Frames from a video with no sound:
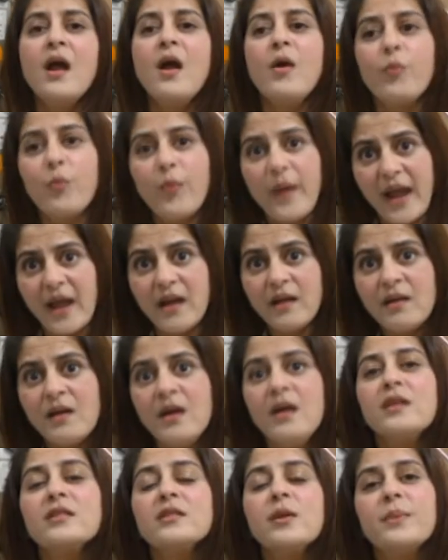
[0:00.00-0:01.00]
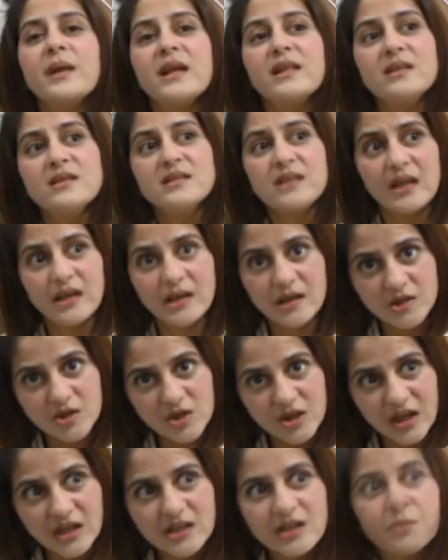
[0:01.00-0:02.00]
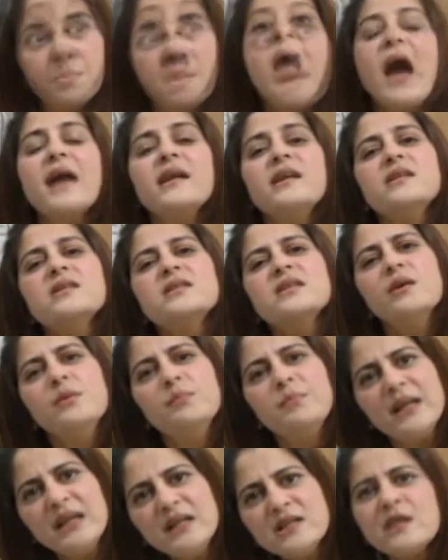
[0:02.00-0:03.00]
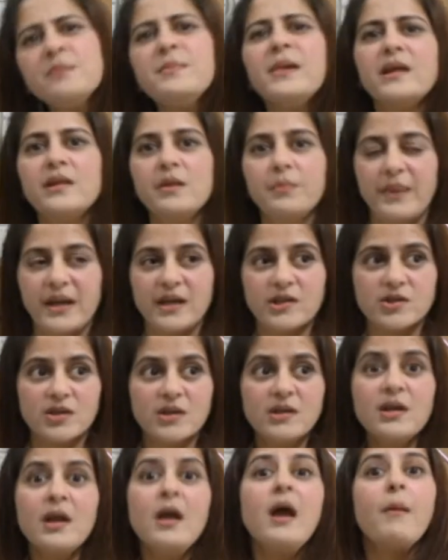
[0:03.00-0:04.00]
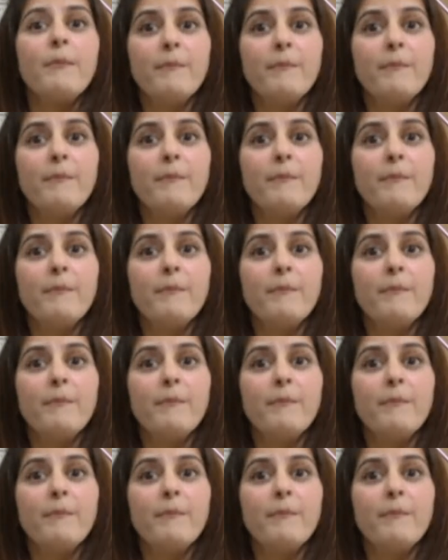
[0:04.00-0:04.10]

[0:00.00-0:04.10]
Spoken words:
where the breath is initiated and it is completed by the patient,